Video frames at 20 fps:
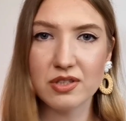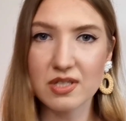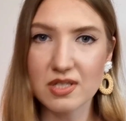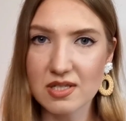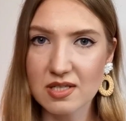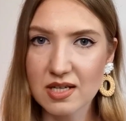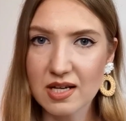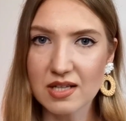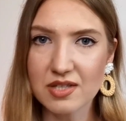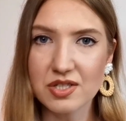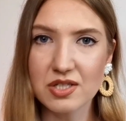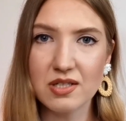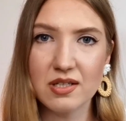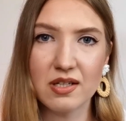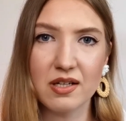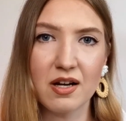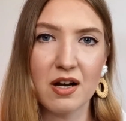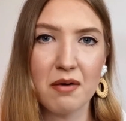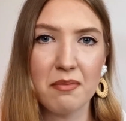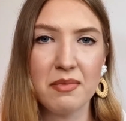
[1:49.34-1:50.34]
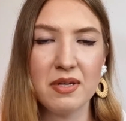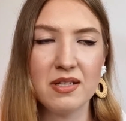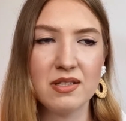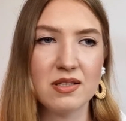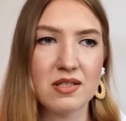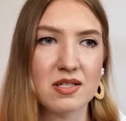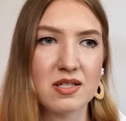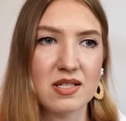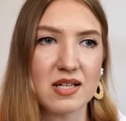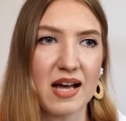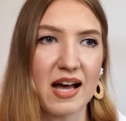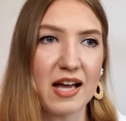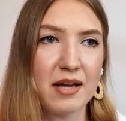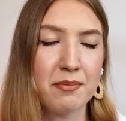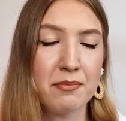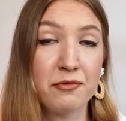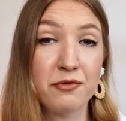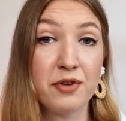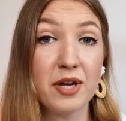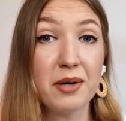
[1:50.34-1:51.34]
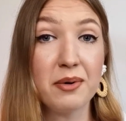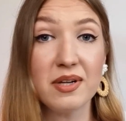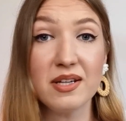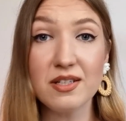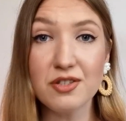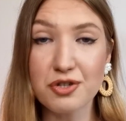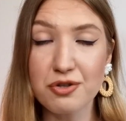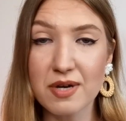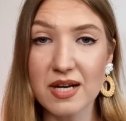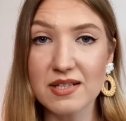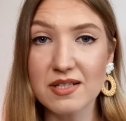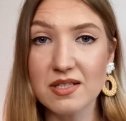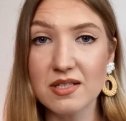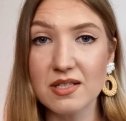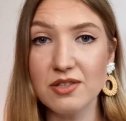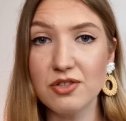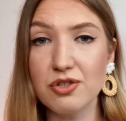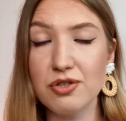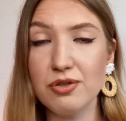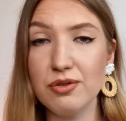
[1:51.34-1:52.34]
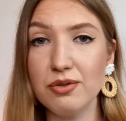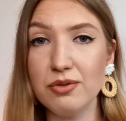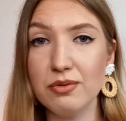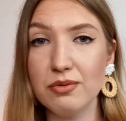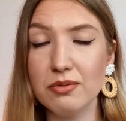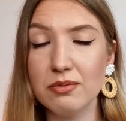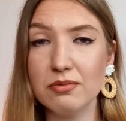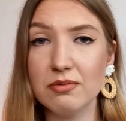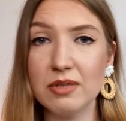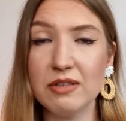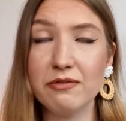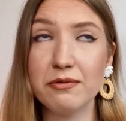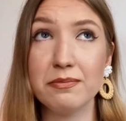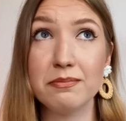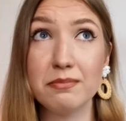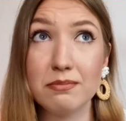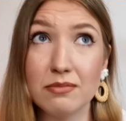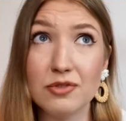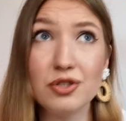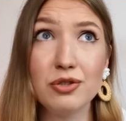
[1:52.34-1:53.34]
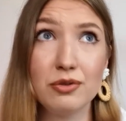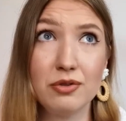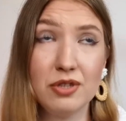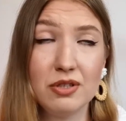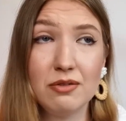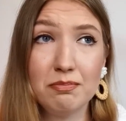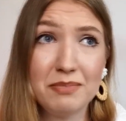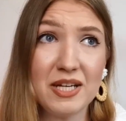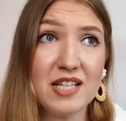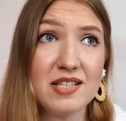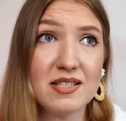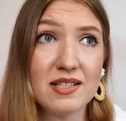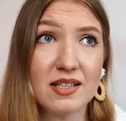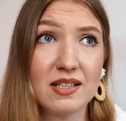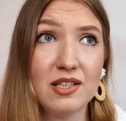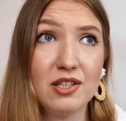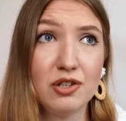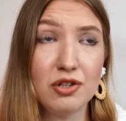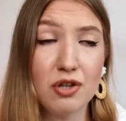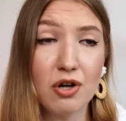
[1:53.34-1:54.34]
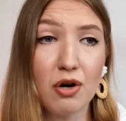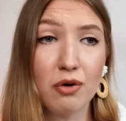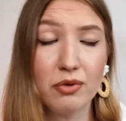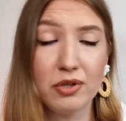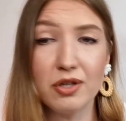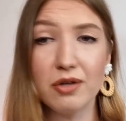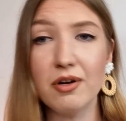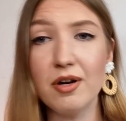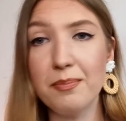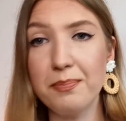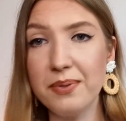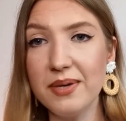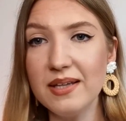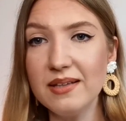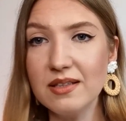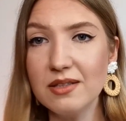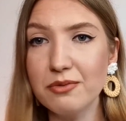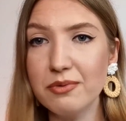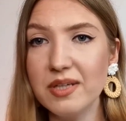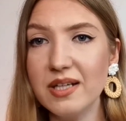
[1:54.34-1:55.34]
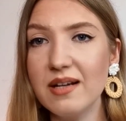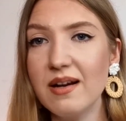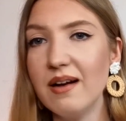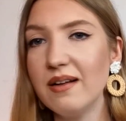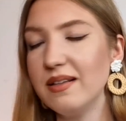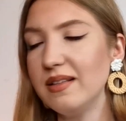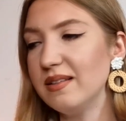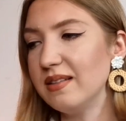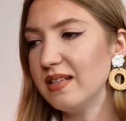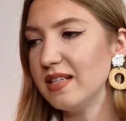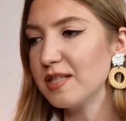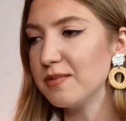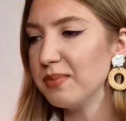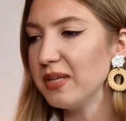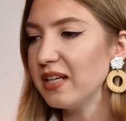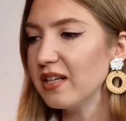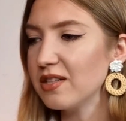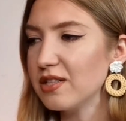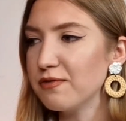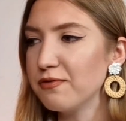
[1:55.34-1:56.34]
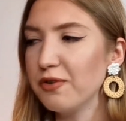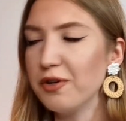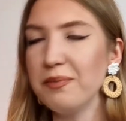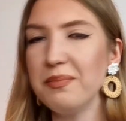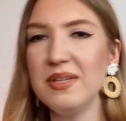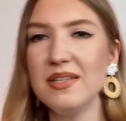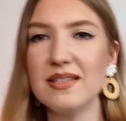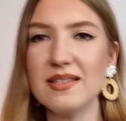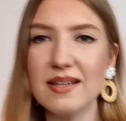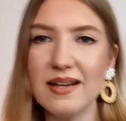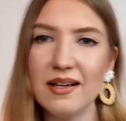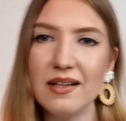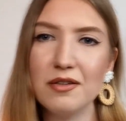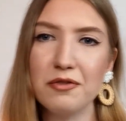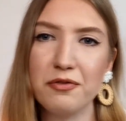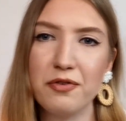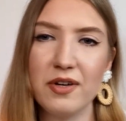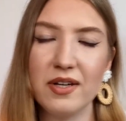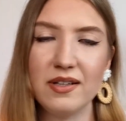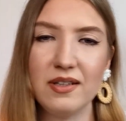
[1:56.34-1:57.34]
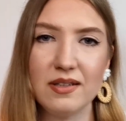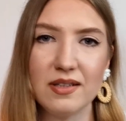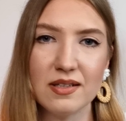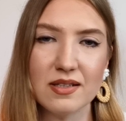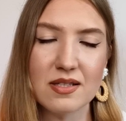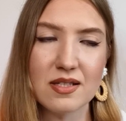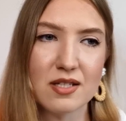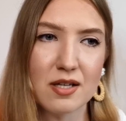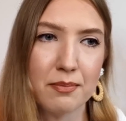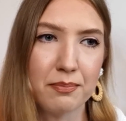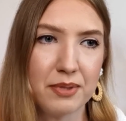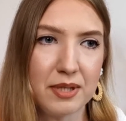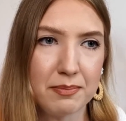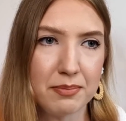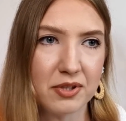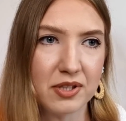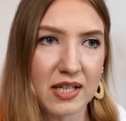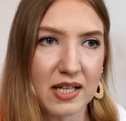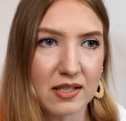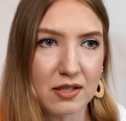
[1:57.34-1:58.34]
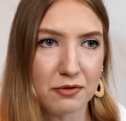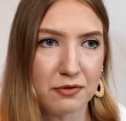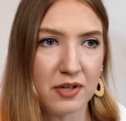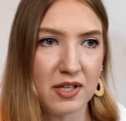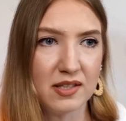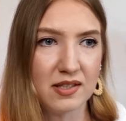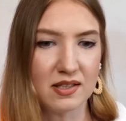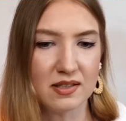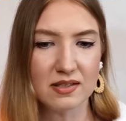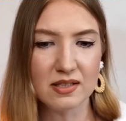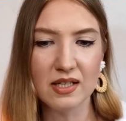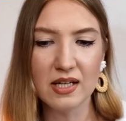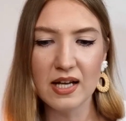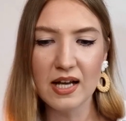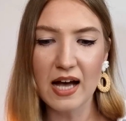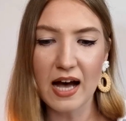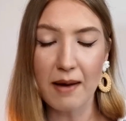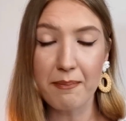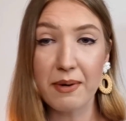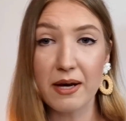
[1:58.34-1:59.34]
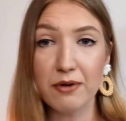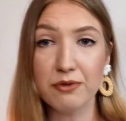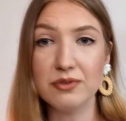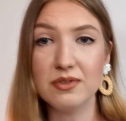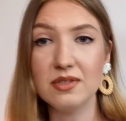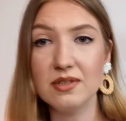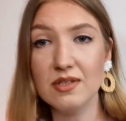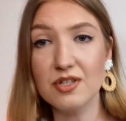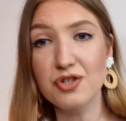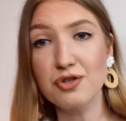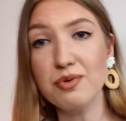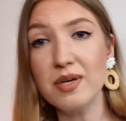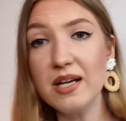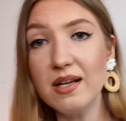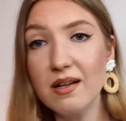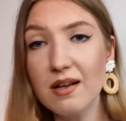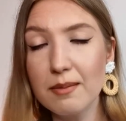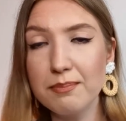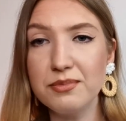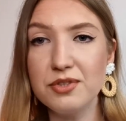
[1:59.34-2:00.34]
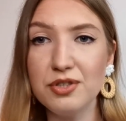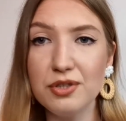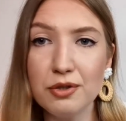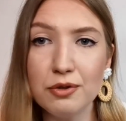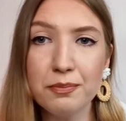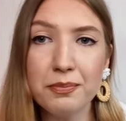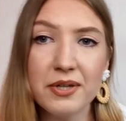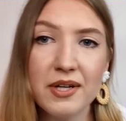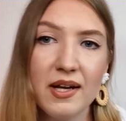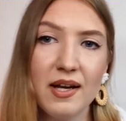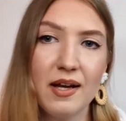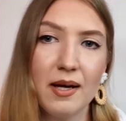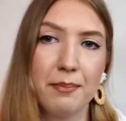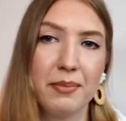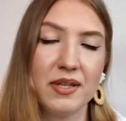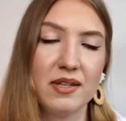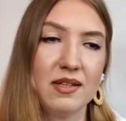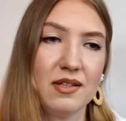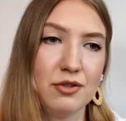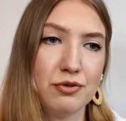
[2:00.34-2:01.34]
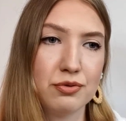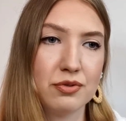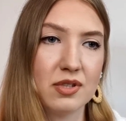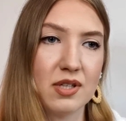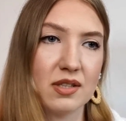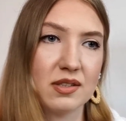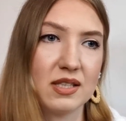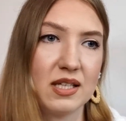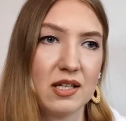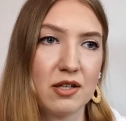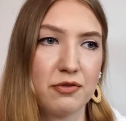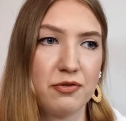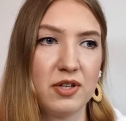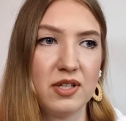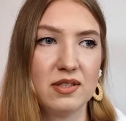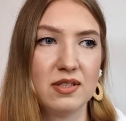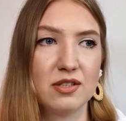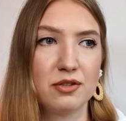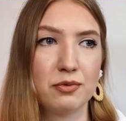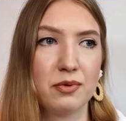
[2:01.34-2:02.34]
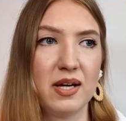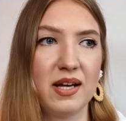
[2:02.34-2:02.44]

to discuss in the comments, I'm very interested to basically know your opinion regarding this, because for me it's kind of funny that some people get offended about the straight up dupe, but they do not get offended